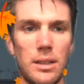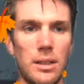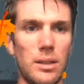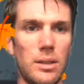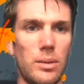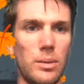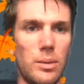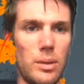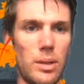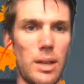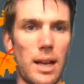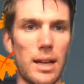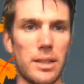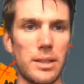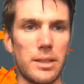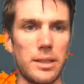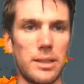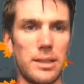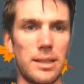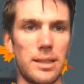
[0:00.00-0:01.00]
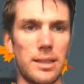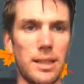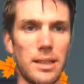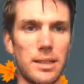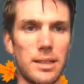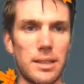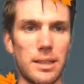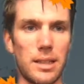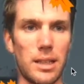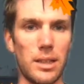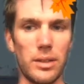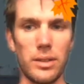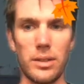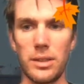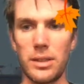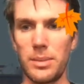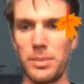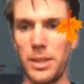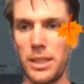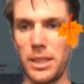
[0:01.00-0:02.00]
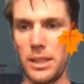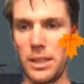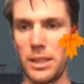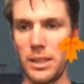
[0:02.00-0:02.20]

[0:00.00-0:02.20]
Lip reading: we'll actually change this color to be